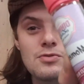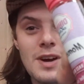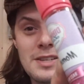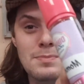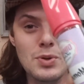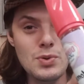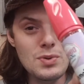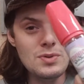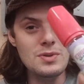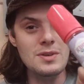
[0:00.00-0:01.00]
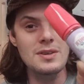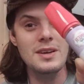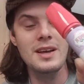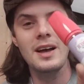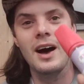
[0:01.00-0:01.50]
Raz Blues.
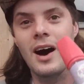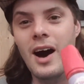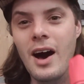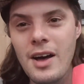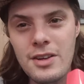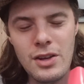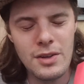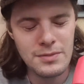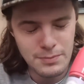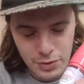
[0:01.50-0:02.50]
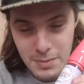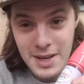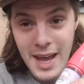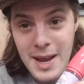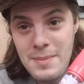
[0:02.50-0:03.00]
From the
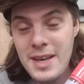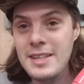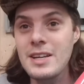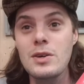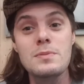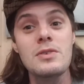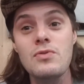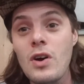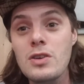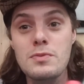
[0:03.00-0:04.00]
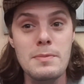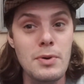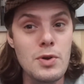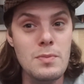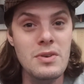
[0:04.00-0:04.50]
name, it tells me raspberry
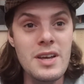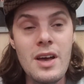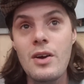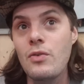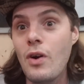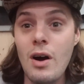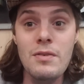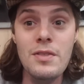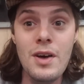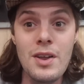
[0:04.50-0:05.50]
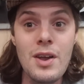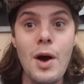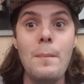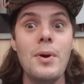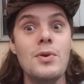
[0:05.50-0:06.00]
blueberry rather than
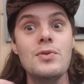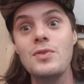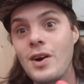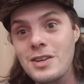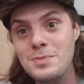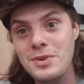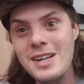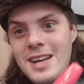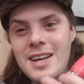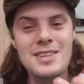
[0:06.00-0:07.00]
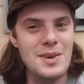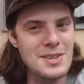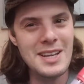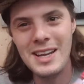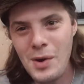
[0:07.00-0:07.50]
a blue raspberry. So
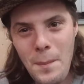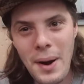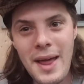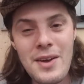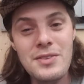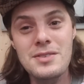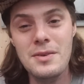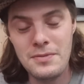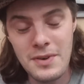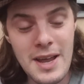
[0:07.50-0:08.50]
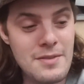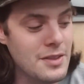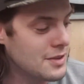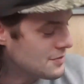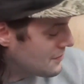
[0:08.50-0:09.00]
it's a little play on a flavour
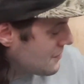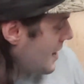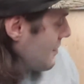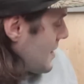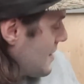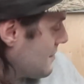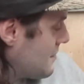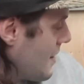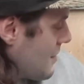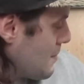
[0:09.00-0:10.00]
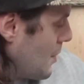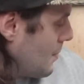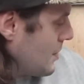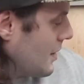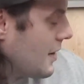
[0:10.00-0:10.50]
that's very, very
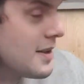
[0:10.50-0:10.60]
popular.